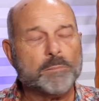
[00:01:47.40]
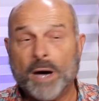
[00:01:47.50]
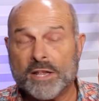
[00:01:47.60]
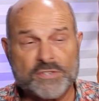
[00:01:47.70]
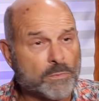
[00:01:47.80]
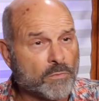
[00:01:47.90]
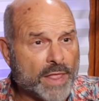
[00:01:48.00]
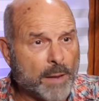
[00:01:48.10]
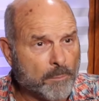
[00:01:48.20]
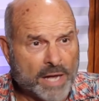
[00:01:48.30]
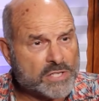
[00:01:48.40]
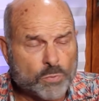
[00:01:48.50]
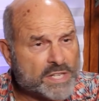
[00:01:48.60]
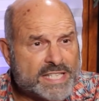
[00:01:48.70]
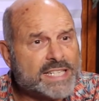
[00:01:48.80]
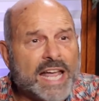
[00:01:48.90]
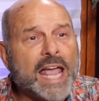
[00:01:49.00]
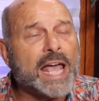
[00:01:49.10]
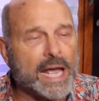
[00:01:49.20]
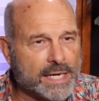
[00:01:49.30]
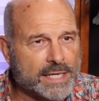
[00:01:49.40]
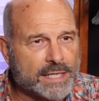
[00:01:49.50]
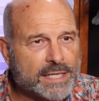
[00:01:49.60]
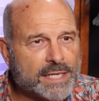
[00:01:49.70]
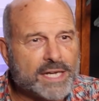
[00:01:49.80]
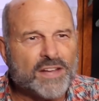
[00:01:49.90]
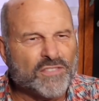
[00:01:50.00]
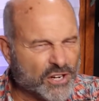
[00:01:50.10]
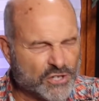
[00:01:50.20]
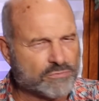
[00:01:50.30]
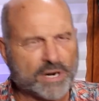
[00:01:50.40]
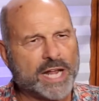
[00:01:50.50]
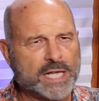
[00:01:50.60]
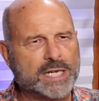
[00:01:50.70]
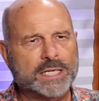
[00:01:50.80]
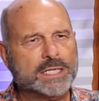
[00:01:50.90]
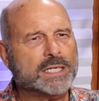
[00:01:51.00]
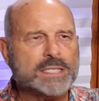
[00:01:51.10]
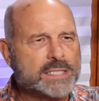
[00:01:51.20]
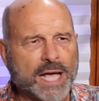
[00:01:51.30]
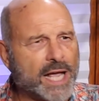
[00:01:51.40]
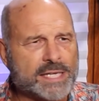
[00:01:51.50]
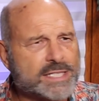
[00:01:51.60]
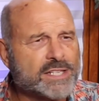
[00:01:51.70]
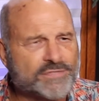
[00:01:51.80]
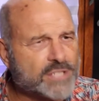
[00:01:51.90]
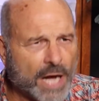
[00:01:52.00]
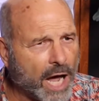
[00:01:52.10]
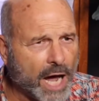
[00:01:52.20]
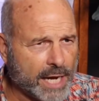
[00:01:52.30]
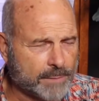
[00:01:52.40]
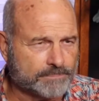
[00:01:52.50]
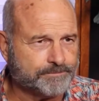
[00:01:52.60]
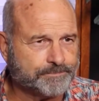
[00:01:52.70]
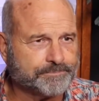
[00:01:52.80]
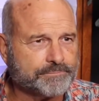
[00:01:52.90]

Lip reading: must withstand the dreaded test of time.